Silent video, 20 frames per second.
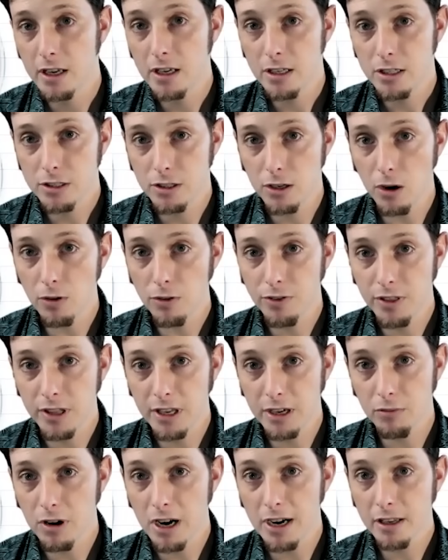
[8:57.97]
So
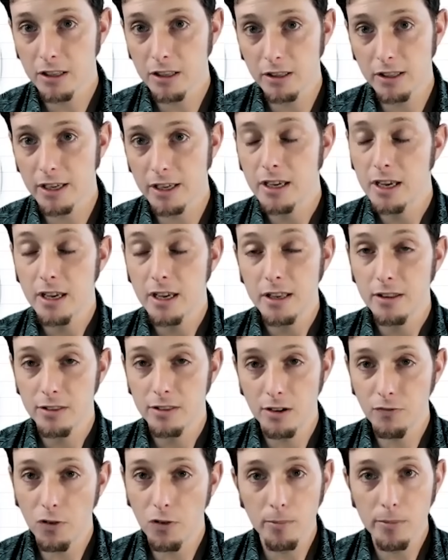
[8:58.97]
theoretically, the
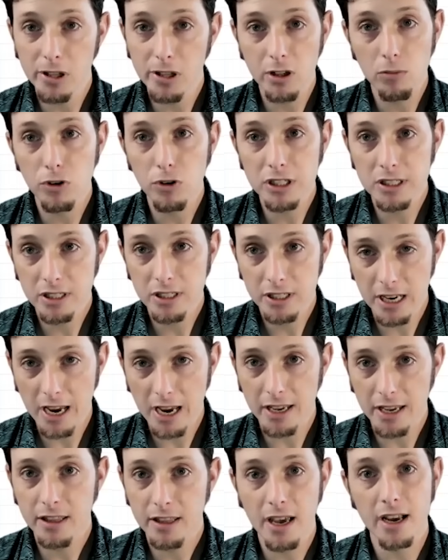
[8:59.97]
formula would say
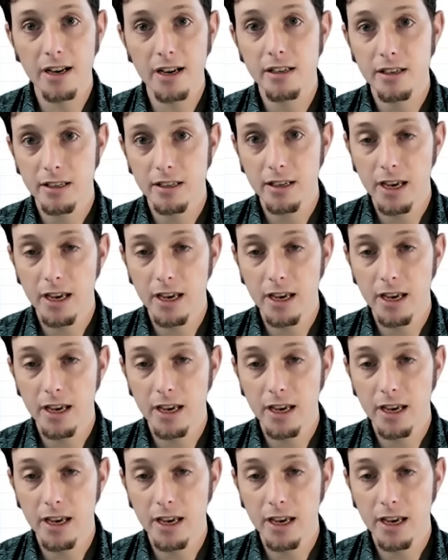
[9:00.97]
that